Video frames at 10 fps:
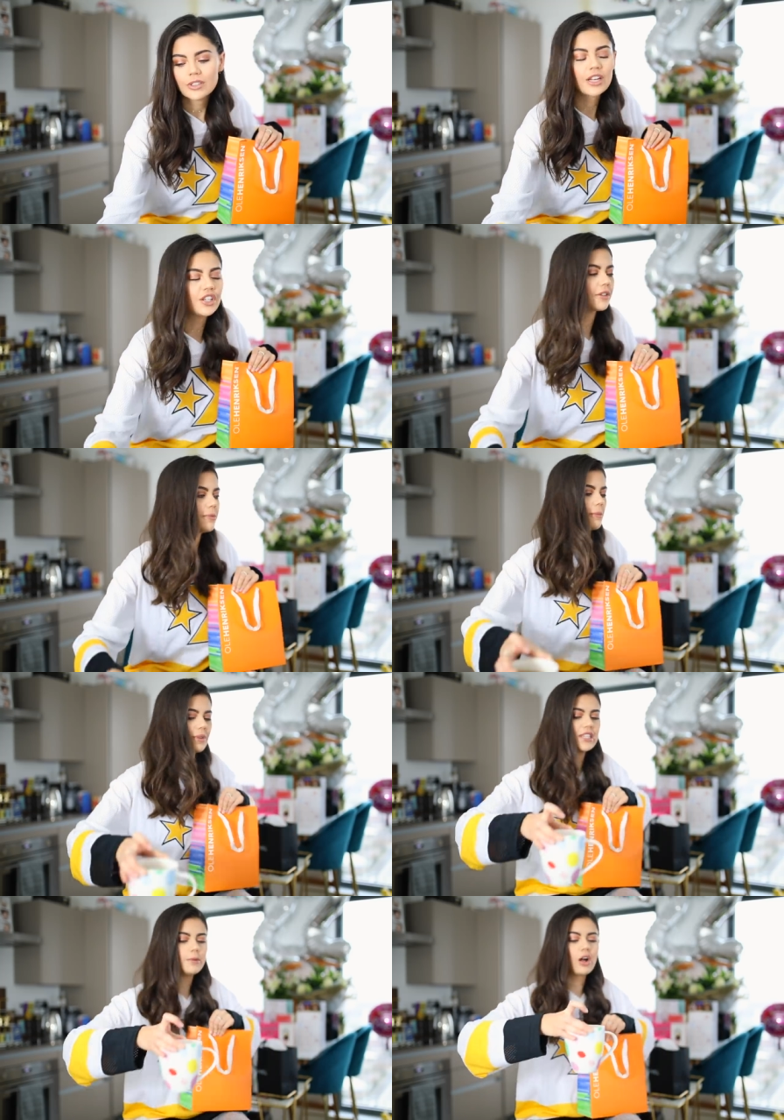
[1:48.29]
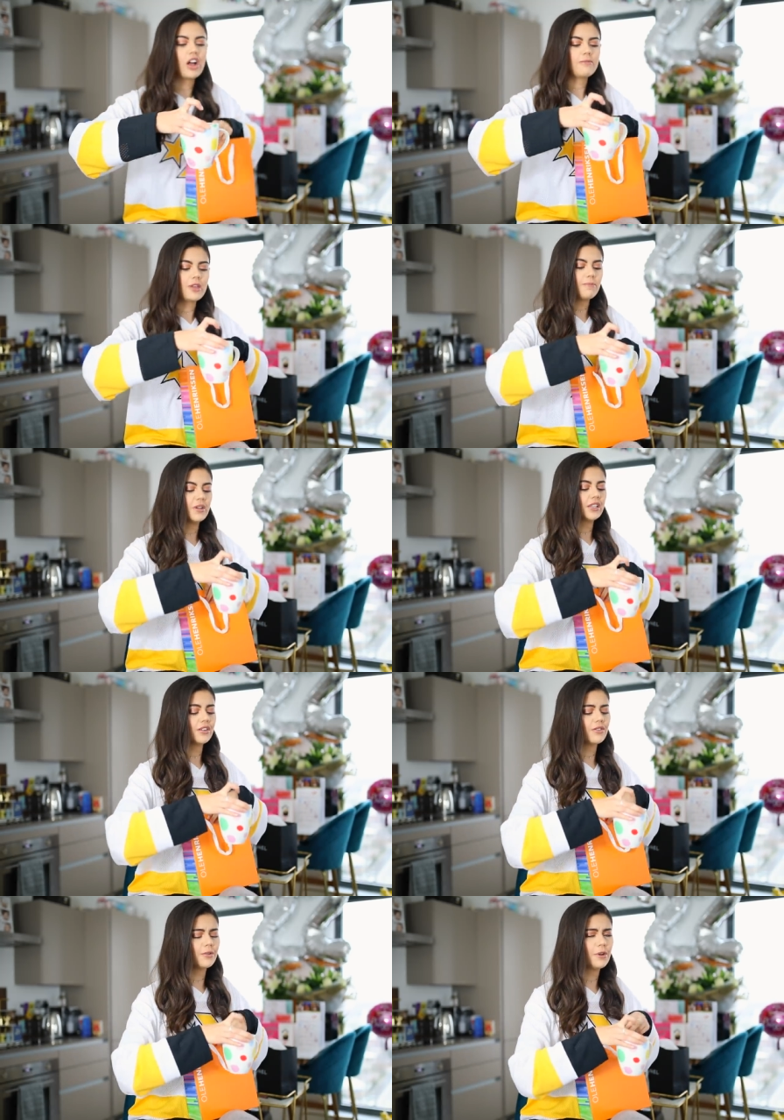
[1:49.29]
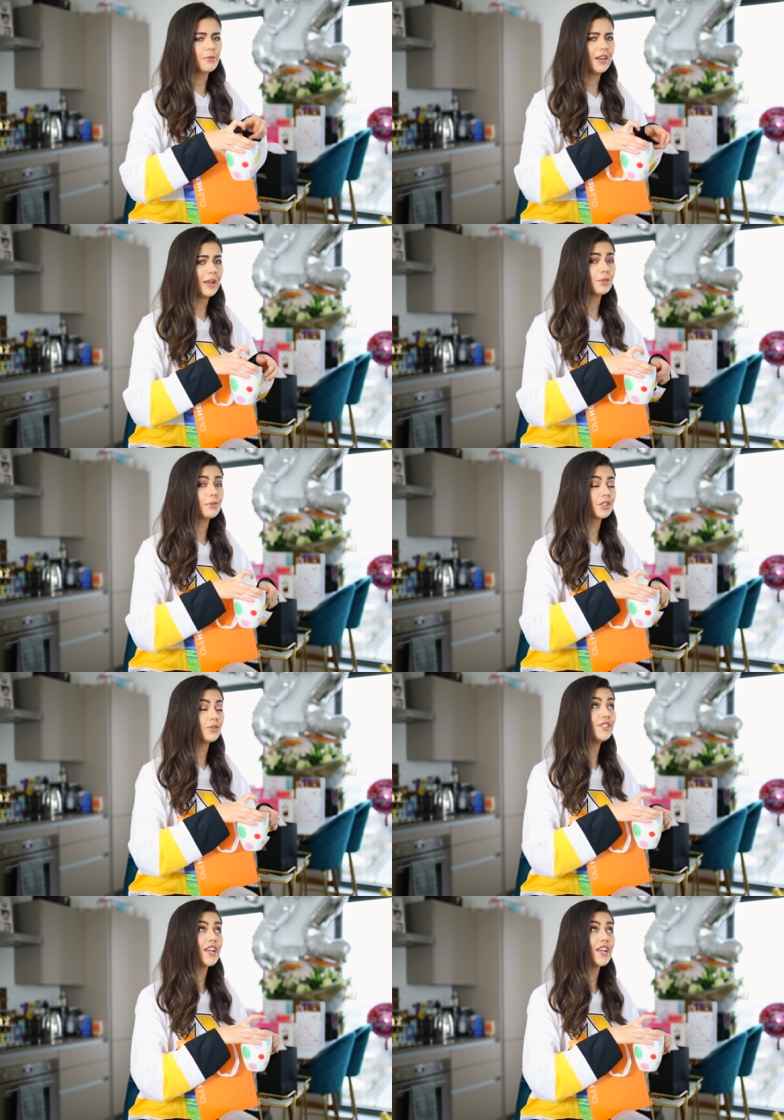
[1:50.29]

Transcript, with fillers: Actually, I'm gonna put my tea behind me because I don't wanna put it on my laptop because it would